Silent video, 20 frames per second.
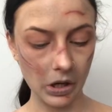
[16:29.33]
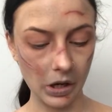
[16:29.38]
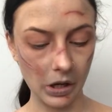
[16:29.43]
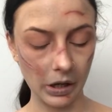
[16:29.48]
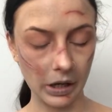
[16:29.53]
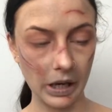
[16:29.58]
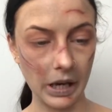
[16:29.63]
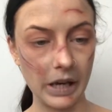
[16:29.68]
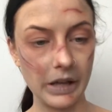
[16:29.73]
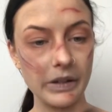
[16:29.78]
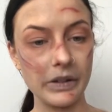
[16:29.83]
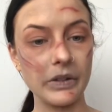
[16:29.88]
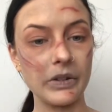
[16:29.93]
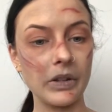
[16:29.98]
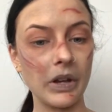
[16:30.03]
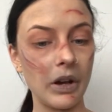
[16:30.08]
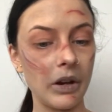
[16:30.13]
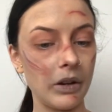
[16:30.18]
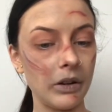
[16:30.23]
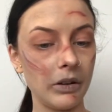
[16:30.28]
Okay,
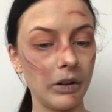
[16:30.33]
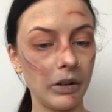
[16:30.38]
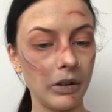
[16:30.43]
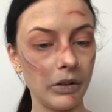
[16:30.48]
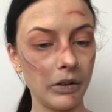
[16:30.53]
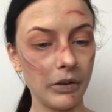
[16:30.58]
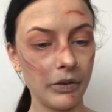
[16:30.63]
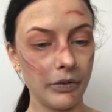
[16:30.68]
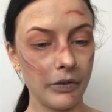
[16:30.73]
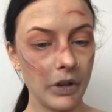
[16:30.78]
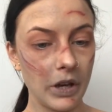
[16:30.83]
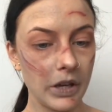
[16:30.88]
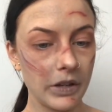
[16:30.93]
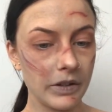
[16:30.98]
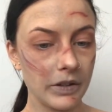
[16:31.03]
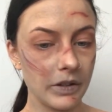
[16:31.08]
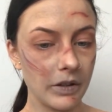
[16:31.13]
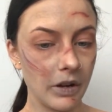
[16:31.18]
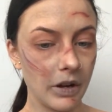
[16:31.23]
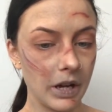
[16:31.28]
so the
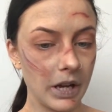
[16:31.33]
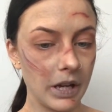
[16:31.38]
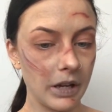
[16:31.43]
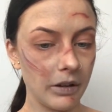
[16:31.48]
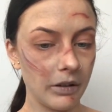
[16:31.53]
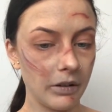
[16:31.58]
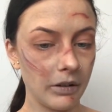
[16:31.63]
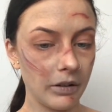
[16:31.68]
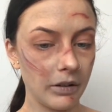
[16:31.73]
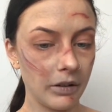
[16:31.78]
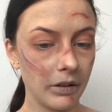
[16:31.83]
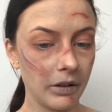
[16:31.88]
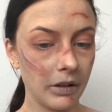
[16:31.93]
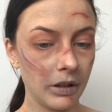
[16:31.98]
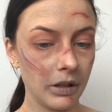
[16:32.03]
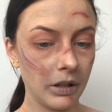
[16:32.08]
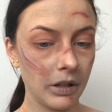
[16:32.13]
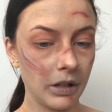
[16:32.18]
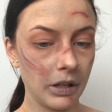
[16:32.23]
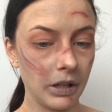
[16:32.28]
first night
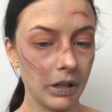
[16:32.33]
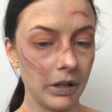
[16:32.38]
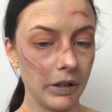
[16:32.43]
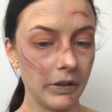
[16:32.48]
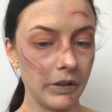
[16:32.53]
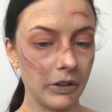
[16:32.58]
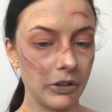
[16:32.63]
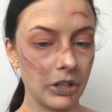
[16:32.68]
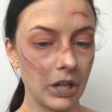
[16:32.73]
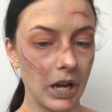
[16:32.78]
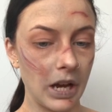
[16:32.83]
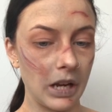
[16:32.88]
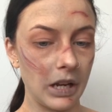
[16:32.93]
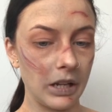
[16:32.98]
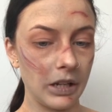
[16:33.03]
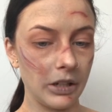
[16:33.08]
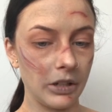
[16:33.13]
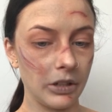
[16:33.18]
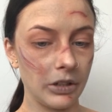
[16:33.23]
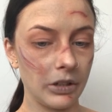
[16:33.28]
is a
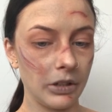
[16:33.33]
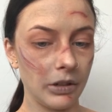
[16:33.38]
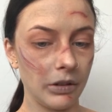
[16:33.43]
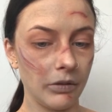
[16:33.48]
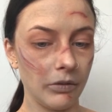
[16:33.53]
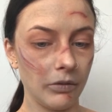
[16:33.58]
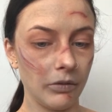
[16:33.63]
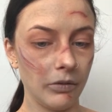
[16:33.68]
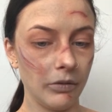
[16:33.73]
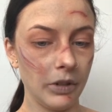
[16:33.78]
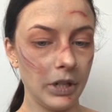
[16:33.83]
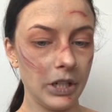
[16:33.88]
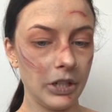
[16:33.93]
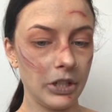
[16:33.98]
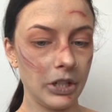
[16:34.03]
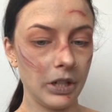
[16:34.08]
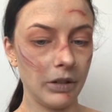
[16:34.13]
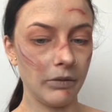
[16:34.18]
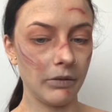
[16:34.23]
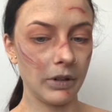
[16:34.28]
challenge.
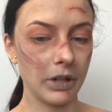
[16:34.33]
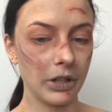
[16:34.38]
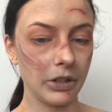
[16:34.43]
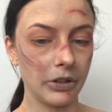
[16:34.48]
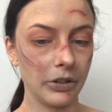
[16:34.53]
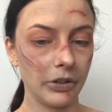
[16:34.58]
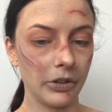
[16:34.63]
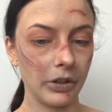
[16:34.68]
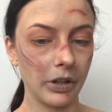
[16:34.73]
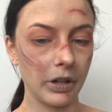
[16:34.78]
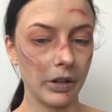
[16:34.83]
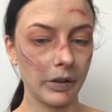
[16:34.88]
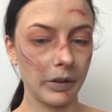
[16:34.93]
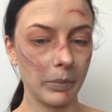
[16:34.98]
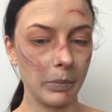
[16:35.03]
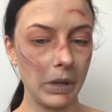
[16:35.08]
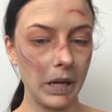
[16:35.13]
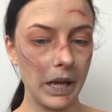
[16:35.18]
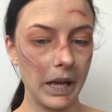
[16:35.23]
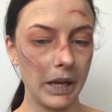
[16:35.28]
Richie Rich starts
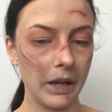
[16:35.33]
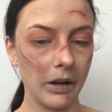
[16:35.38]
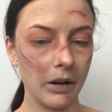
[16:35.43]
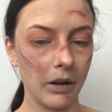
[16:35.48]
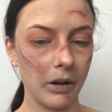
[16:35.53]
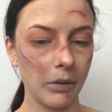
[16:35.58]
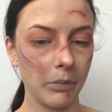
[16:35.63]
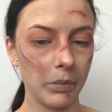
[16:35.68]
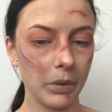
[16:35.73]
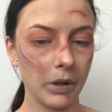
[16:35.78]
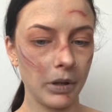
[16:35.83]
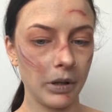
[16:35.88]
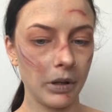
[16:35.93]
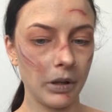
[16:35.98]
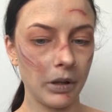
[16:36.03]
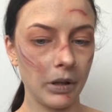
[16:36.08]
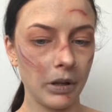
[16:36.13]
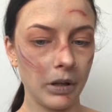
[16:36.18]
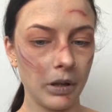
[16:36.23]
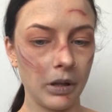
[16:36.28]
playing up.
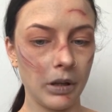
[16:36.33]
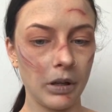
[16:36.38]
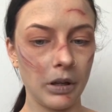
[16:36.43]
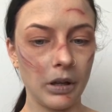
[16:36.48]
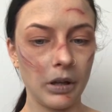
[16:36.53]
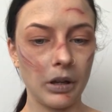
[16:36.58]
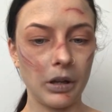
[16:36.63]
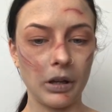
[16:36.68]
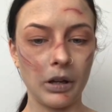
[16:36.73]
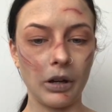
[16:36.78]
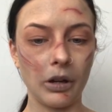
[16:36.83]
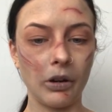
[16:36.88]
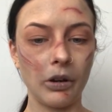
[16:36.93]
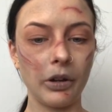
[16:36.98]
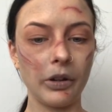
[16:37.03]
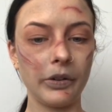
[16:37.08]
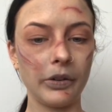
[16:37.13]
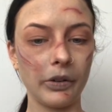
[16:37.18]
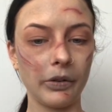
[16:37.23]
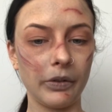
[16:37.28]

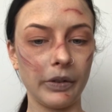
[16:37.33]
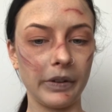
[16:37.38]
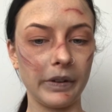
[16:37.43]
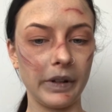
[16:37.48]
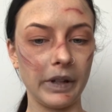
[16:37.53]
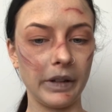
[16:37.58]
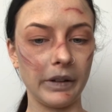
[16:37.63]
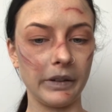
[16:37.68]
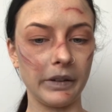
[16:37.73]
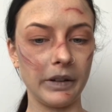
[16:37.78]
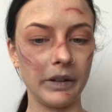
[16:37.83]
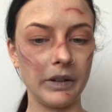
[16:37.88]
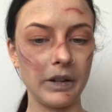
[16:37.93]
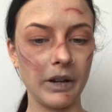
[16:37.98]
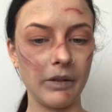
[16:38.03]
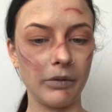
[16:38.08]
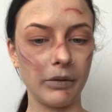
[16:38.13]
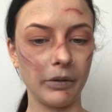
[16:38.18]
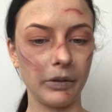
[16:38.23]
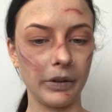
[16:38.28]
Because obviously it's the
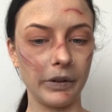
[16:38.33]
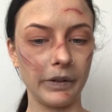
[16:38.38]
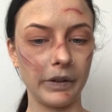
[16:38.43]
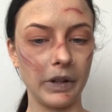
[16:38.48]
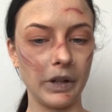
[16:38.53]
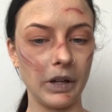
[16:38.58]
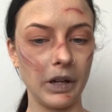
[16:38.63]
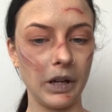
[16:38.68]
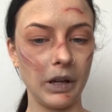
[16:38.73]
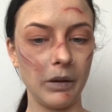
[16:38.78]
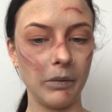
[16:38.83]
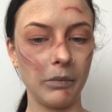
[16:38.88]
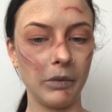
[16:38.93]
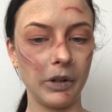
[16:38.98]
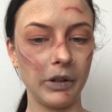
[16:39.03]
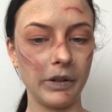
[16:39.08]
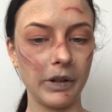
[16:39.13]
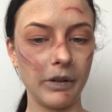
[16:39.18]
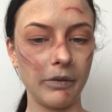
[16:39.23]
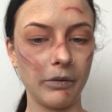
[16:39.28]
devil that's in him,
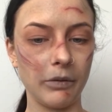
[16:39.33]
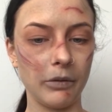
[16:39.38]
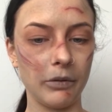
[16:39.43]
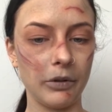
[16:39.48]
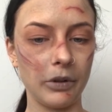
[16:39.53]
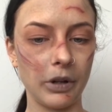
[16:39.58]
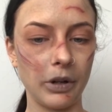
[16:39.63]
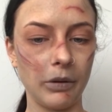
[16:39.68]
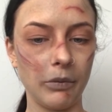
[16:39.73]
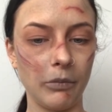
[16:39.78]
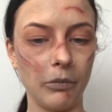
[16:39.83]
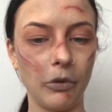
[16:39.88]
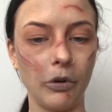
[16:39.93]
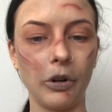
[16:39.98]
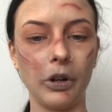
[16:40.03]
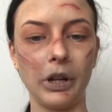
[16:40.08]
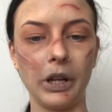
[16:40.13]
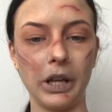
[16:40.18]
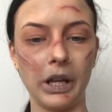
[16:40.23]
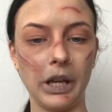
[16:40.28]
the devil don't
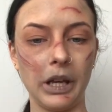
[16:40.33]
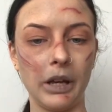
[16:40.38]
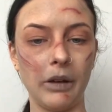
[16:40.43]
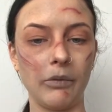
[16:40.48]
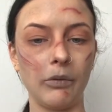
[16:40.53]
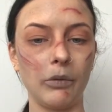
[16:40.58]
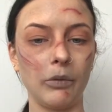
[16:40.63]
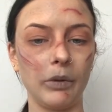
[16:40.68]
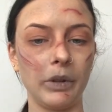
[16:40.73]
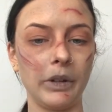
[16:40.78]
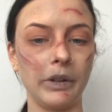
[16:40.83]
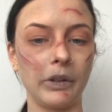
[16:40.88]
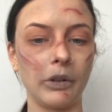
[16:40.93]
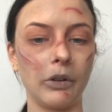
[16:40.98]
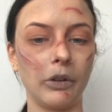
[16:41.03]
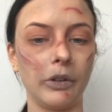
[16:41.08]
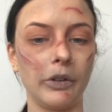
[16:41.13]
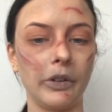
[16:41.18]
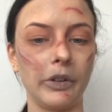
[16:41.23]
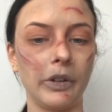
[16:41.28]
want to hear all this
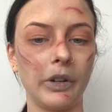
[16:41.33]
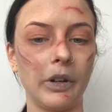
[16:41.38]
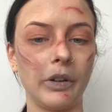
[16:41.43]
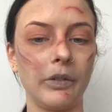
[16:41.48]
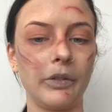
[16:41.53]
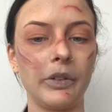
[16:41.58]
God stuff.